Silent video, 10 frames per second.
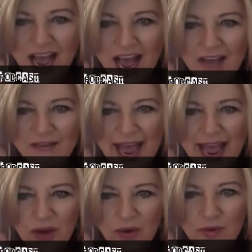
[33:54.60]
of
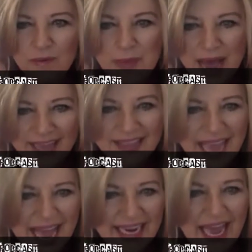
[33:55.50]
how my
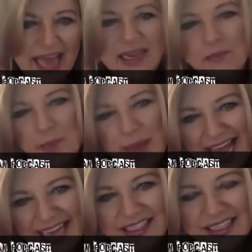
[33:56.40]
dad had
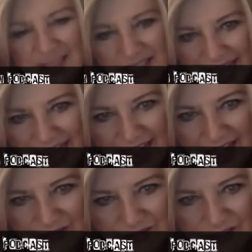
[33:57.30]
impacted
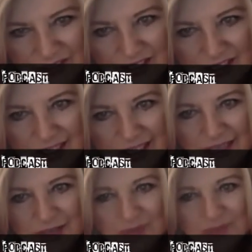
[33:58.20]
lives
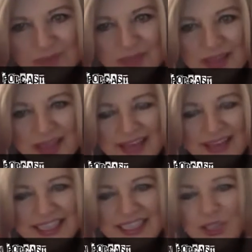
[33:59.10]

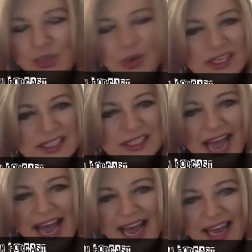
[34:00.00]
that stories
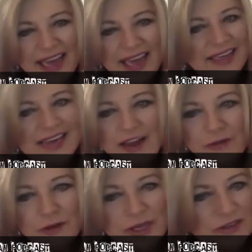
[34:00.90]
I had
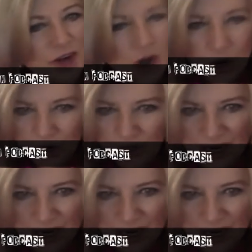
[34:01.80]
never even heard